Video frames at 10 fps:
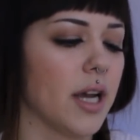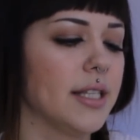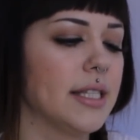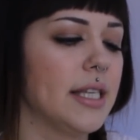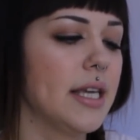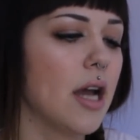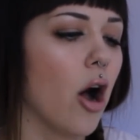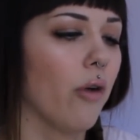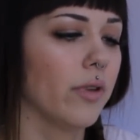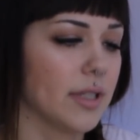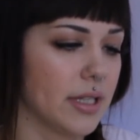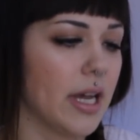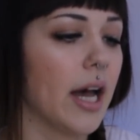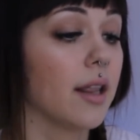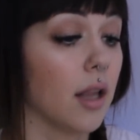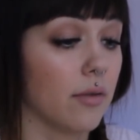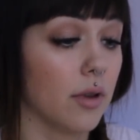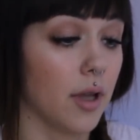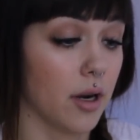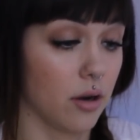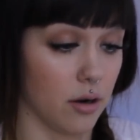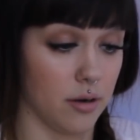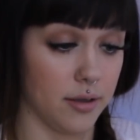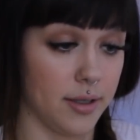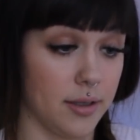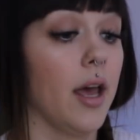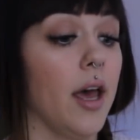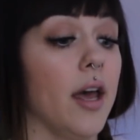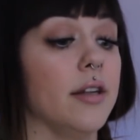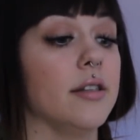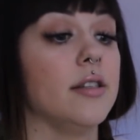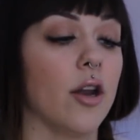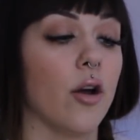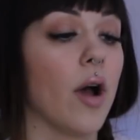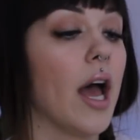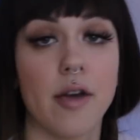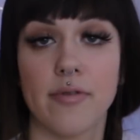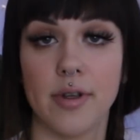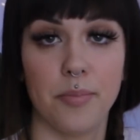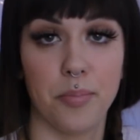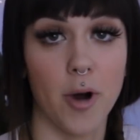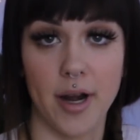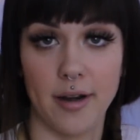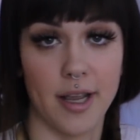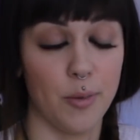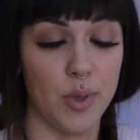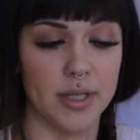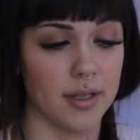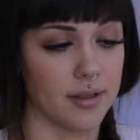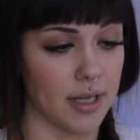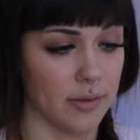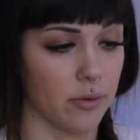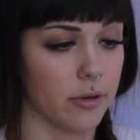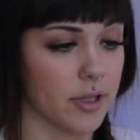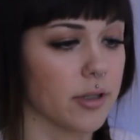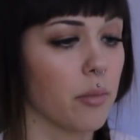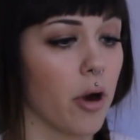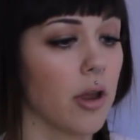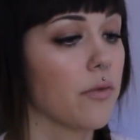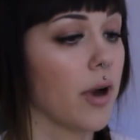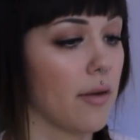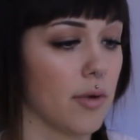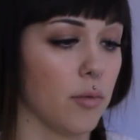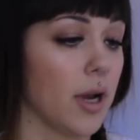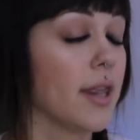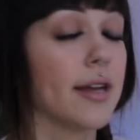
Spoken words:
I see, obviously, I love a lot of girls, and you know, everyone can be successful. There's a market for everyone.